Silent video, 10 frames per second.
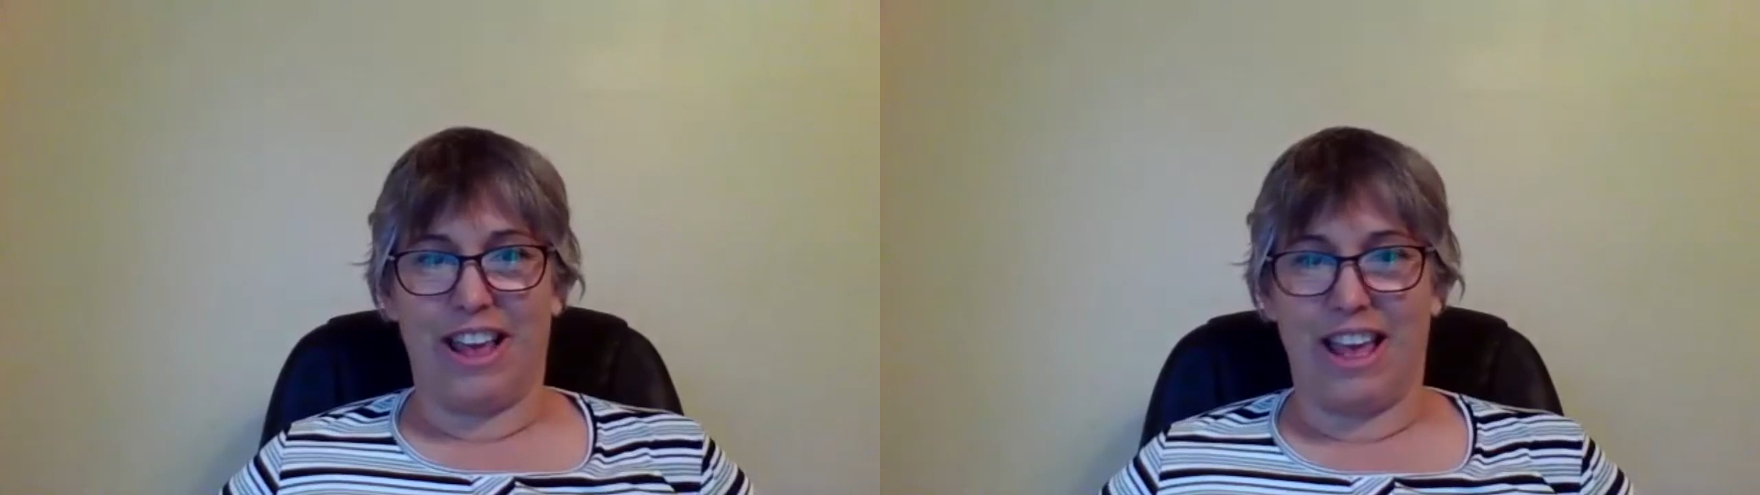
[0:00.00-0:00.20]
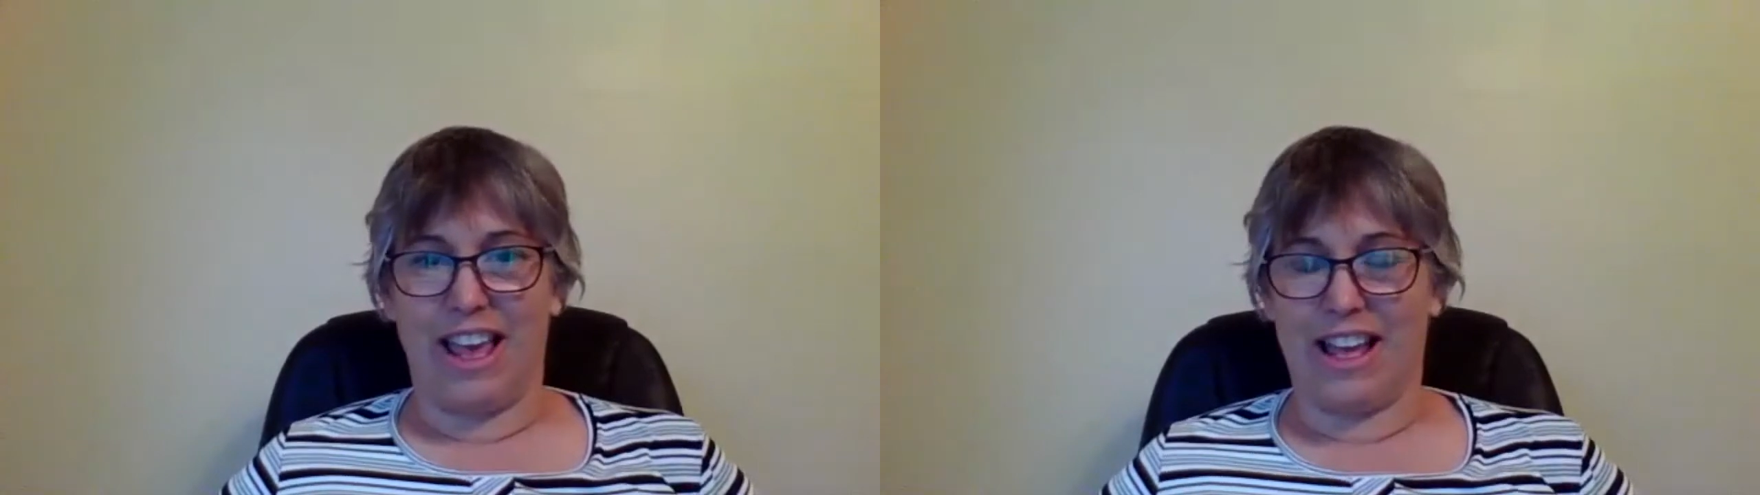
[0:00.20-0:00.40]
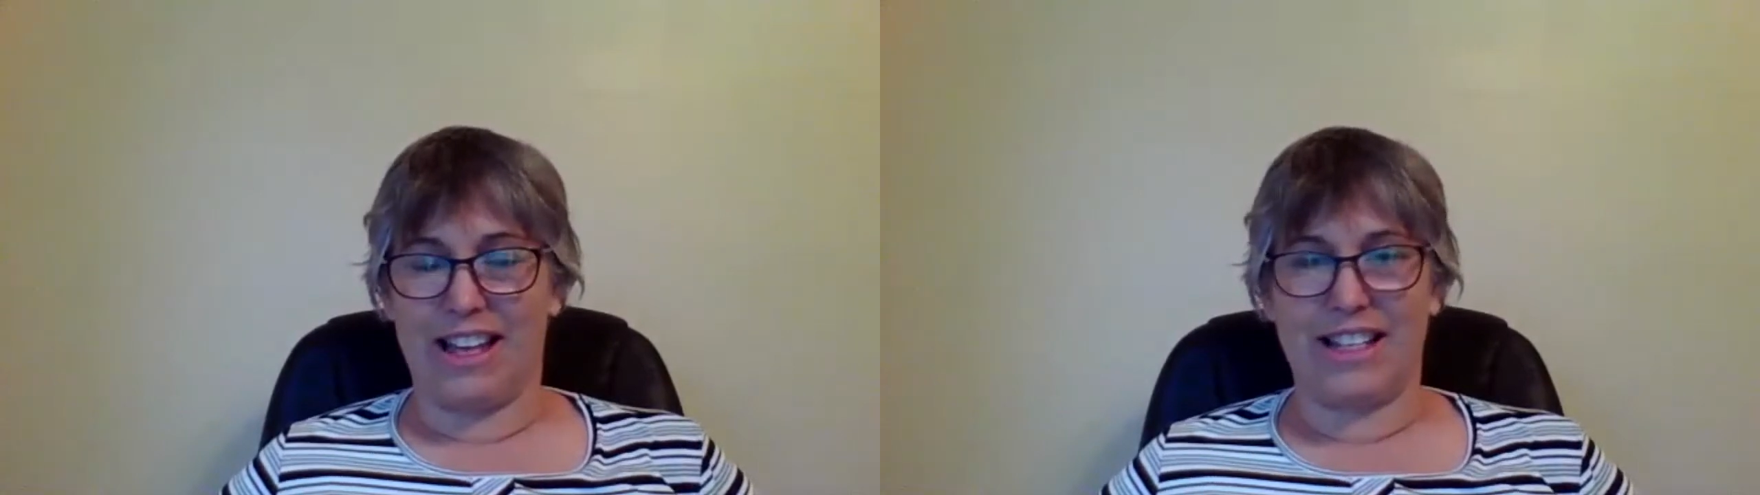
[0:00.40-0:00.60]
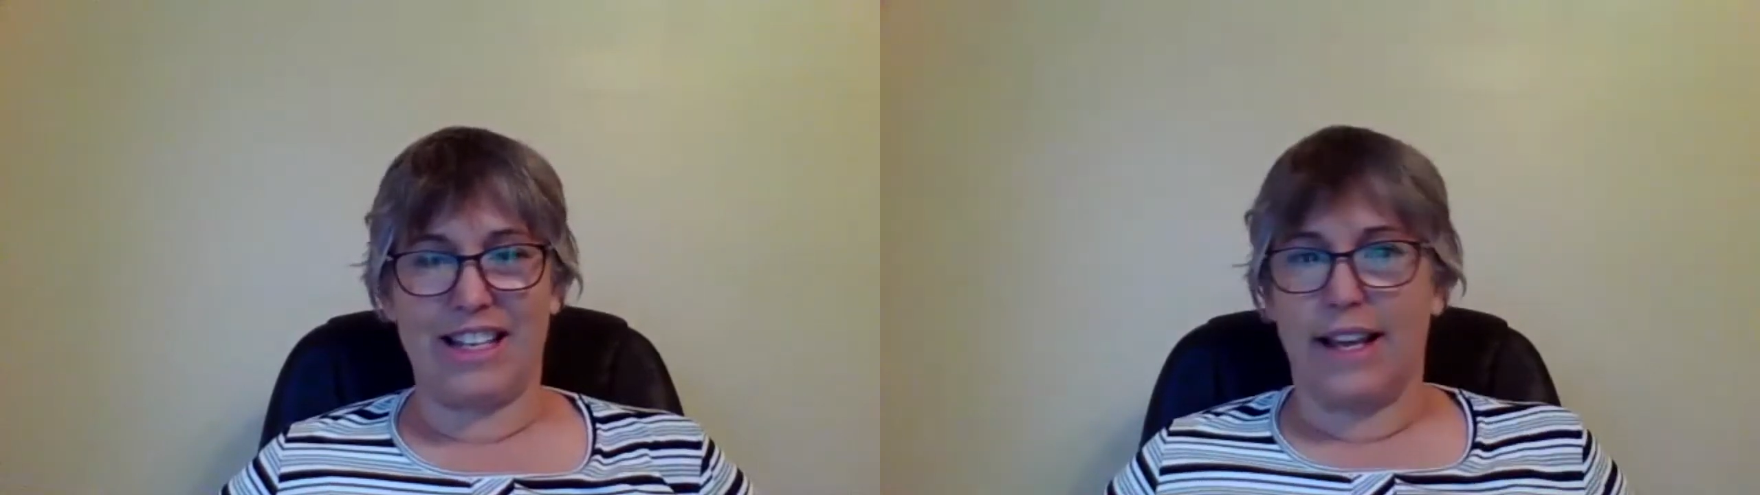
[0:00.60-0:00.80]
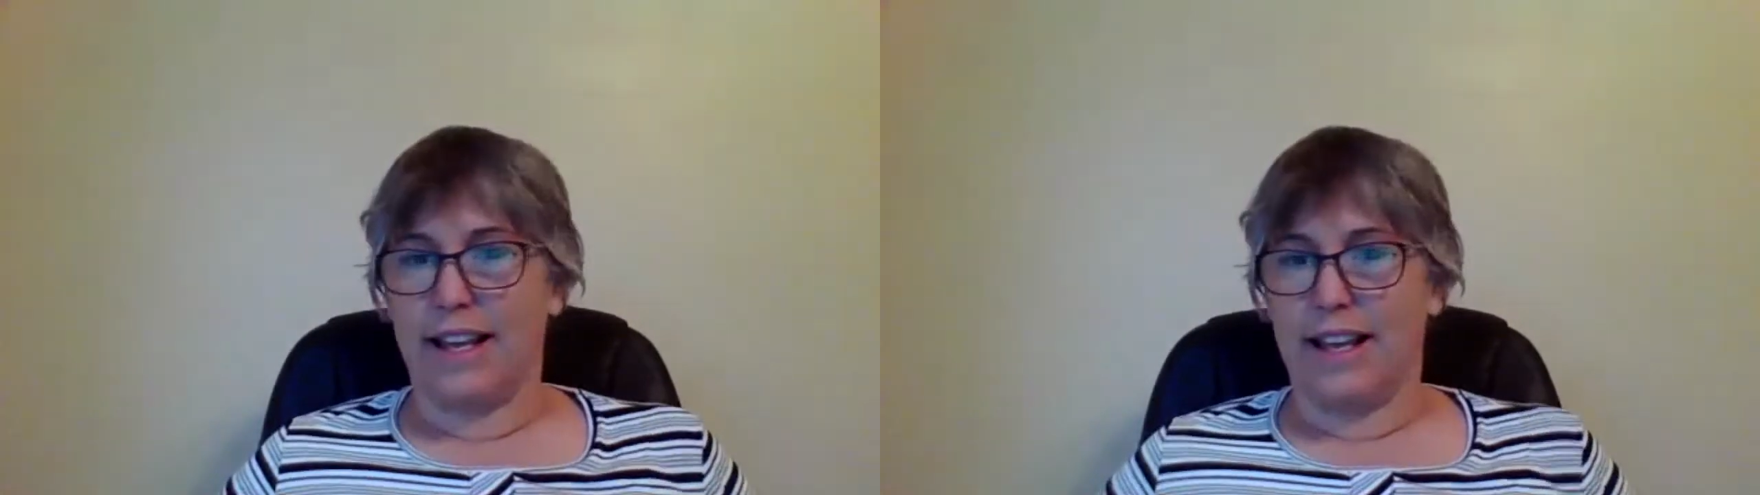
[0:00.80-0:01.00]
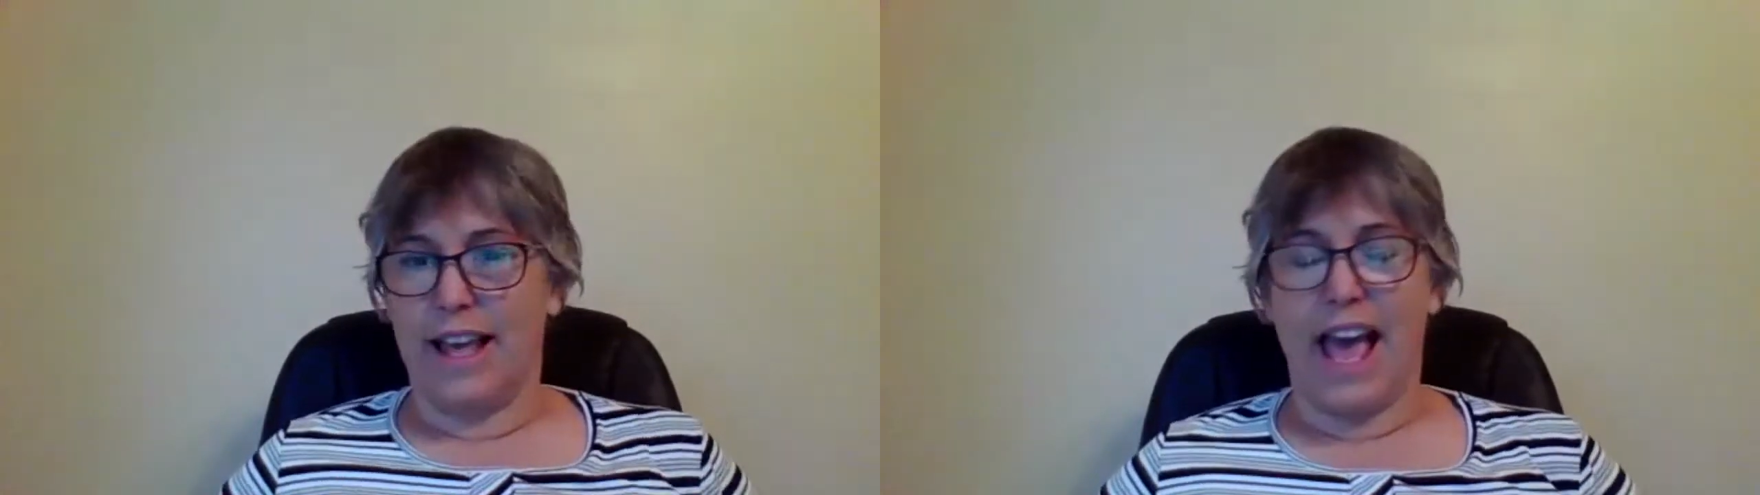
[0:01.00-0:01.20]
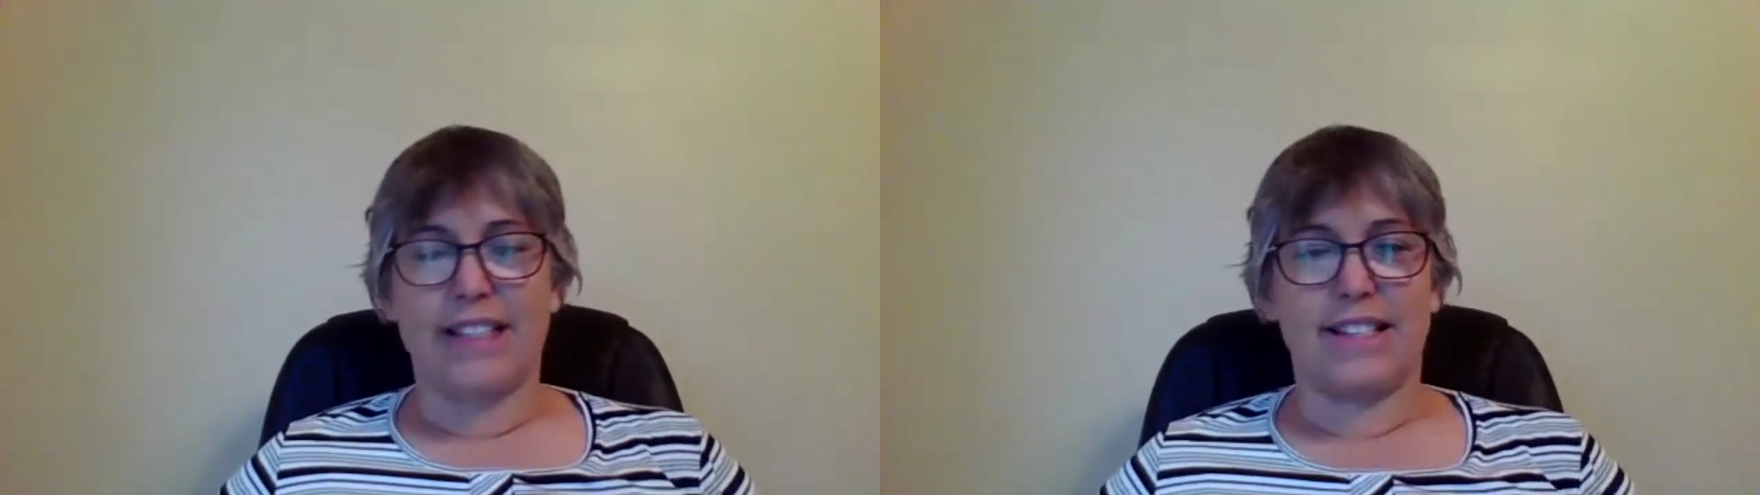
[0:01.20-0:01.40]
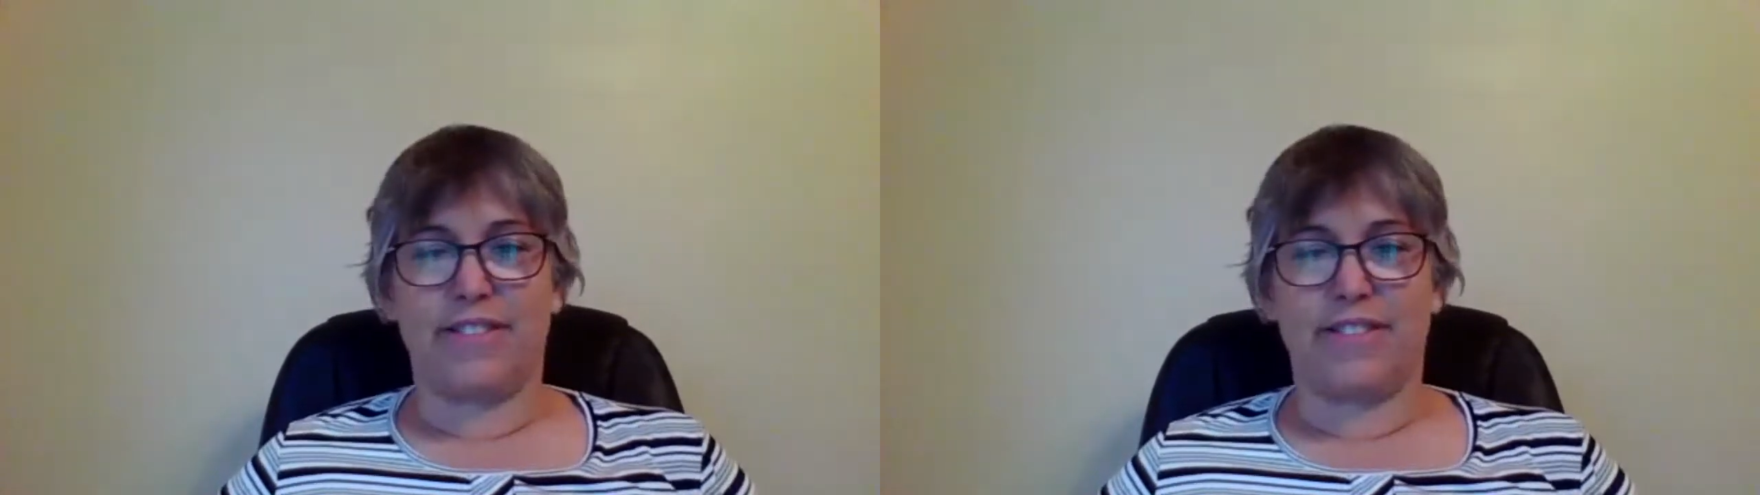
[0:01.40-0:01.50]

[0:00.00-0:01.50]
and he has a